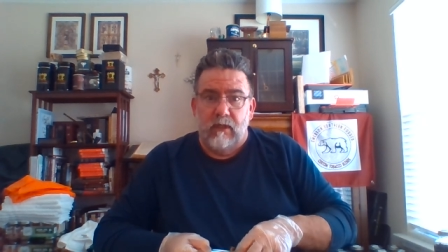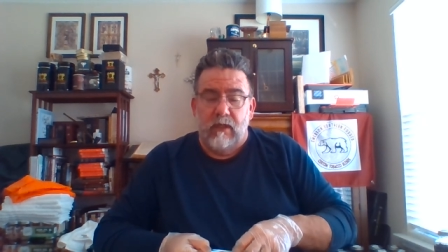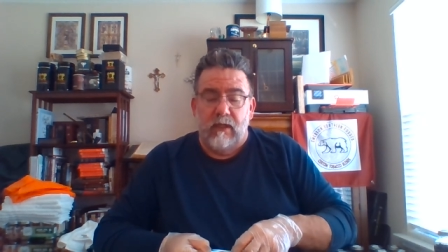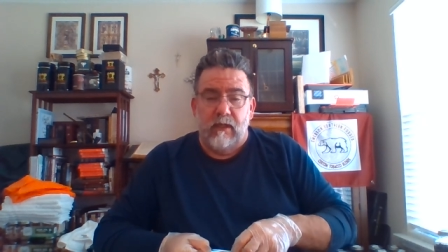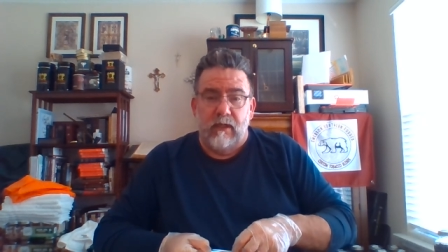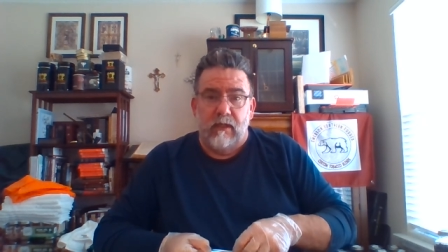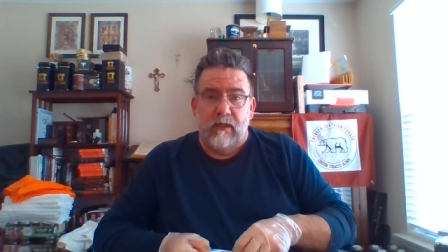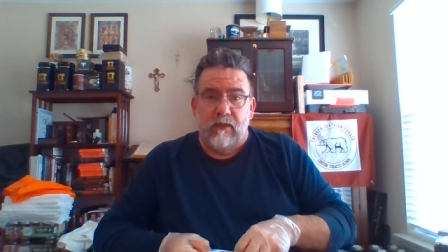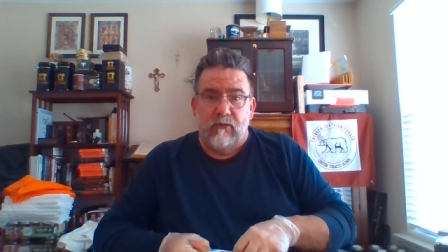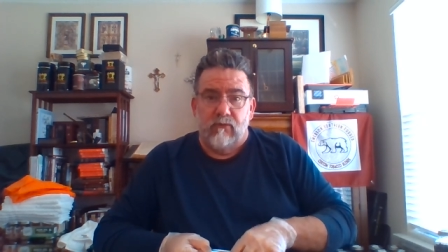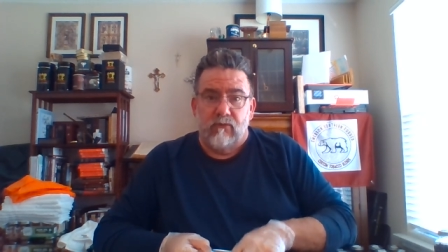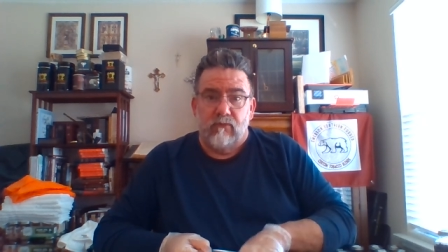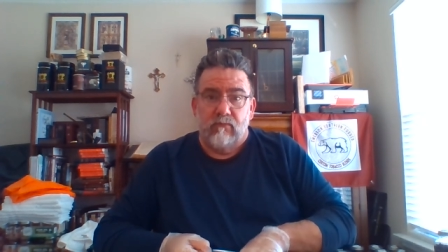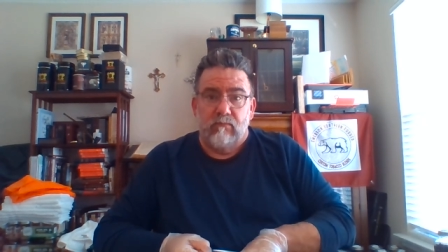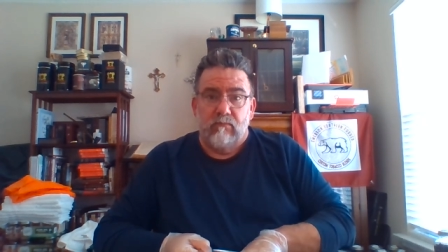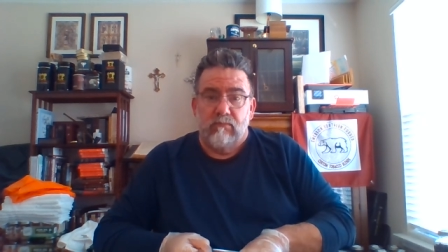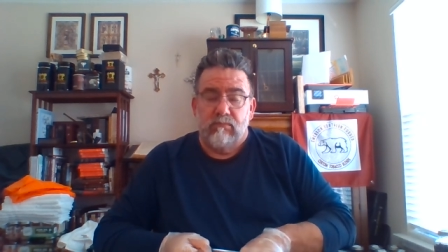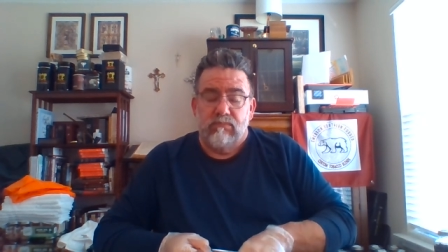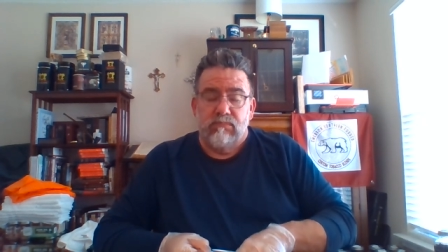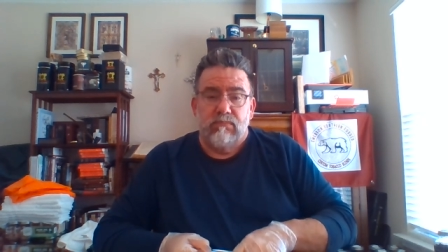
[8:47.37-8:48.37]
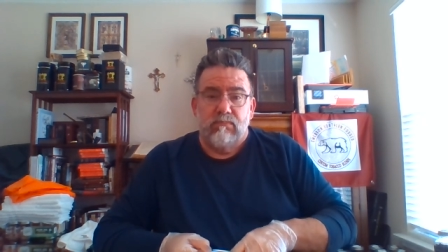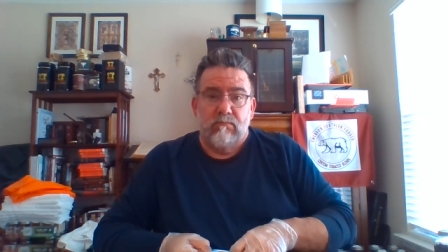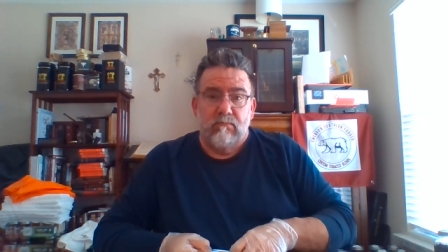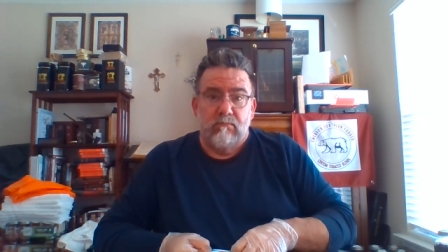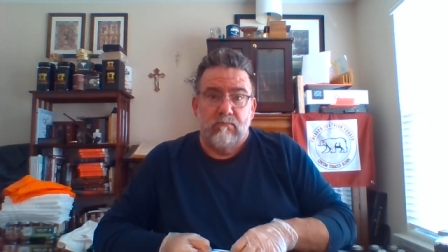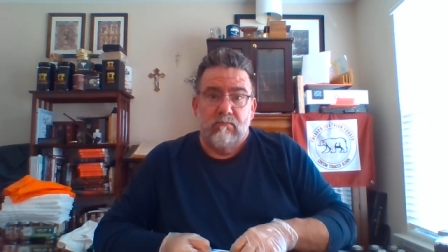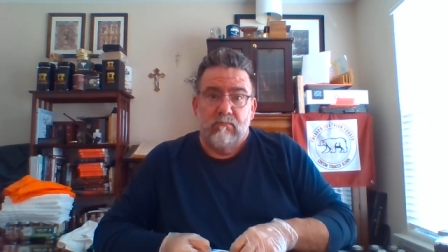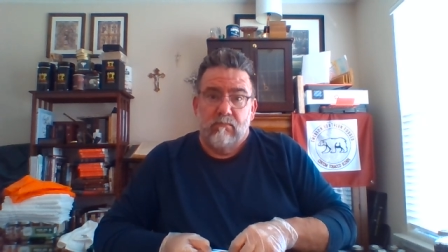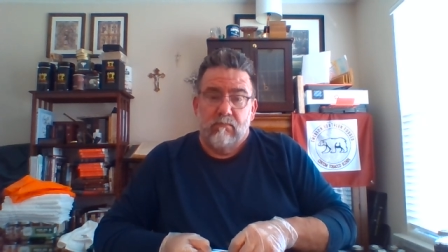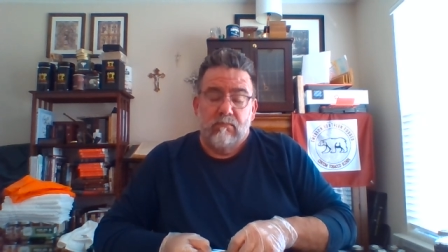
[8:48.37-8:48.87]
is
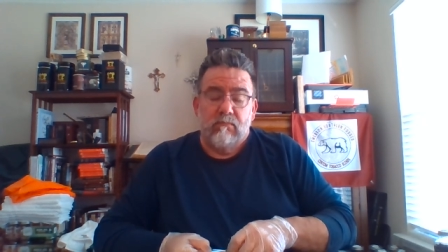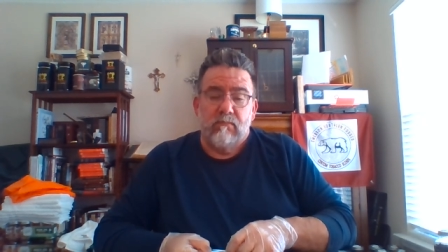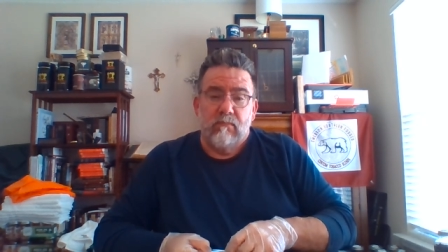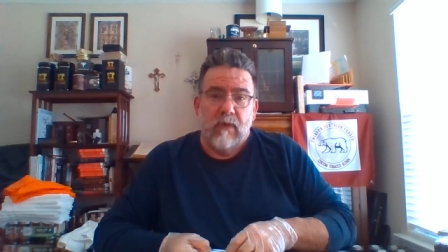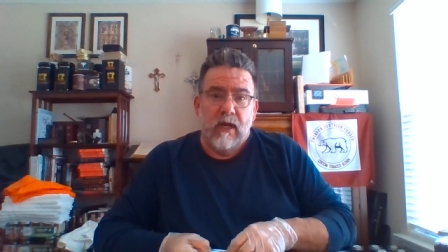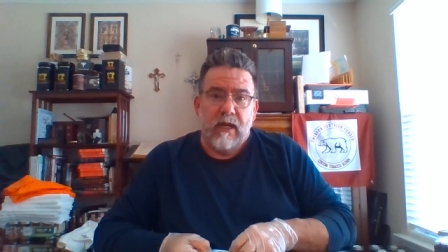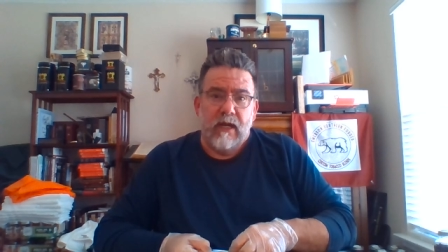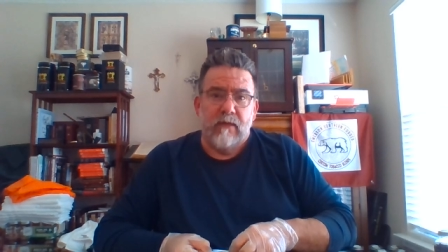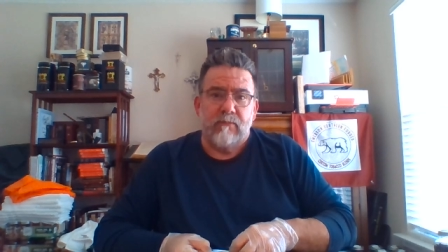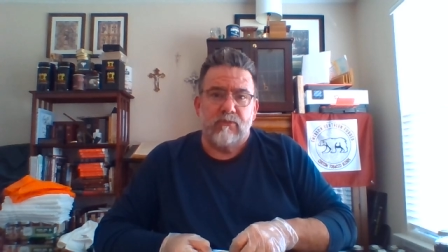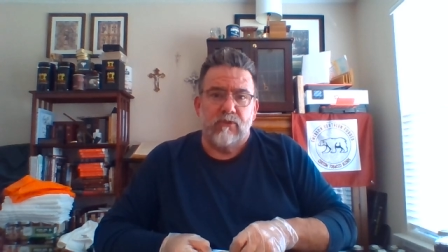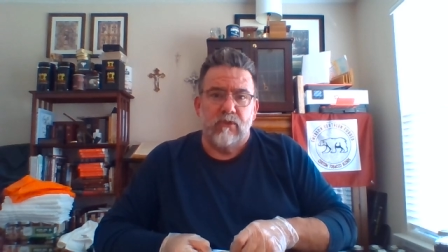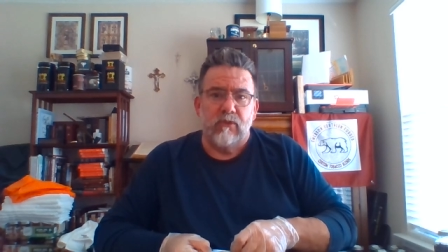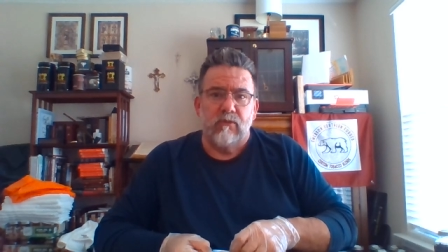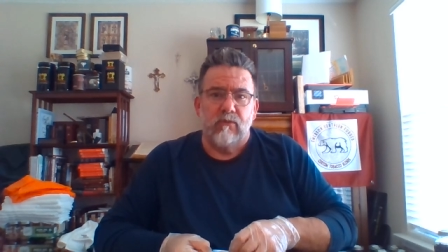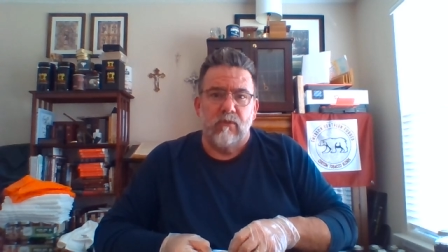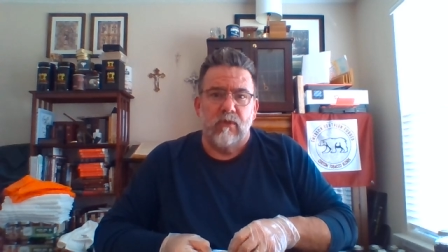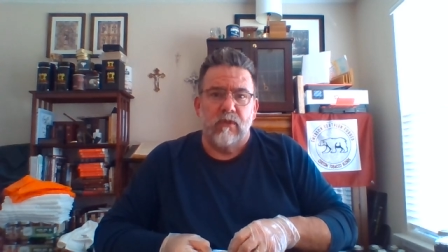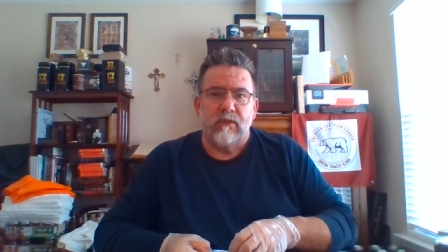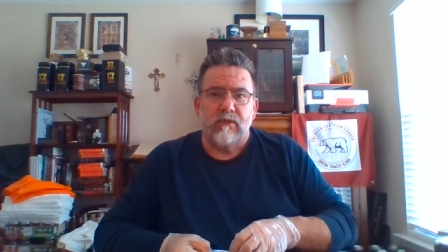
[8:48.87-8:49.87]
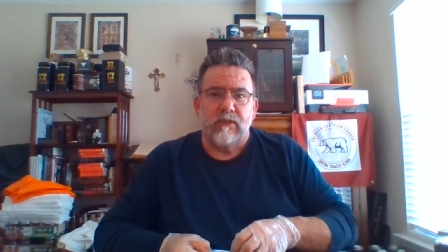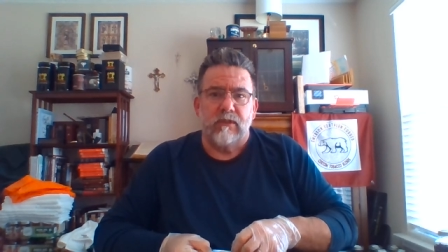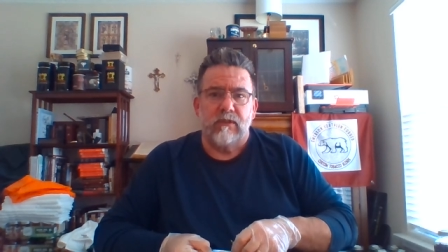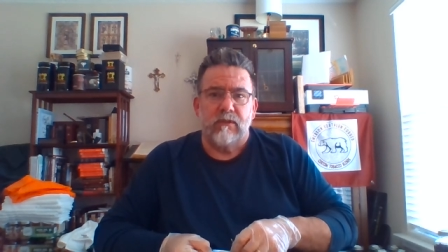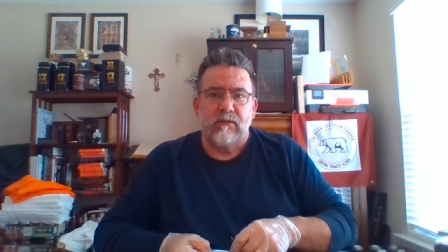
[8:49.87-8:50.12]
my absolute worst.